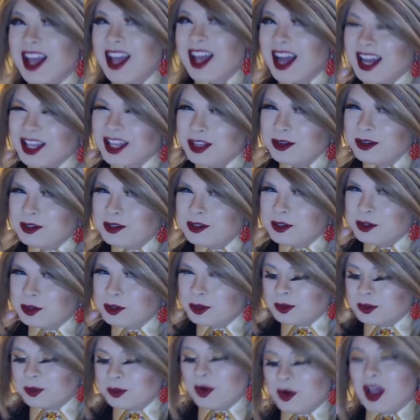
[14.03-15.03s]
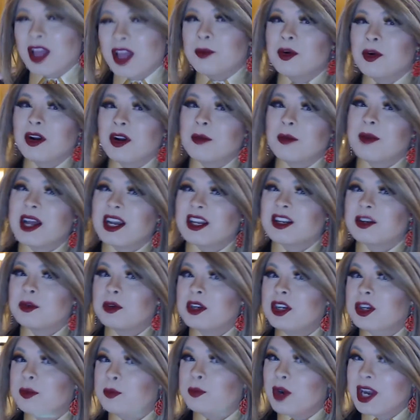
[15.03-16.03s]
Hi YouTube, and welcome back to a
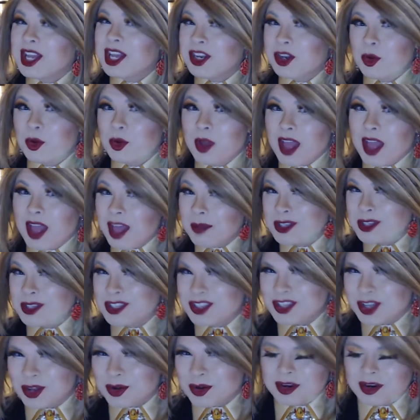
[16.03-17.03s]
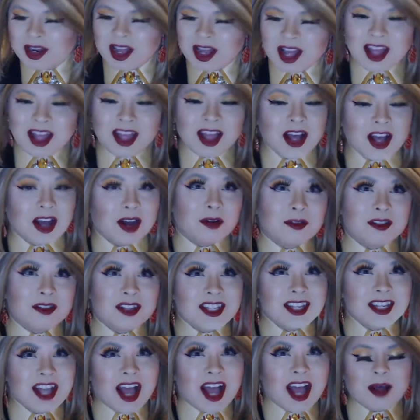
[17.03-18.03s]
brand new episode of
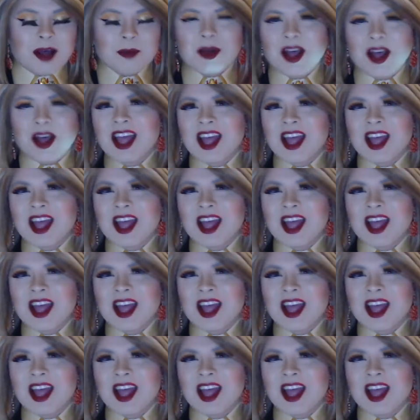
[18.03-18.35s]
Top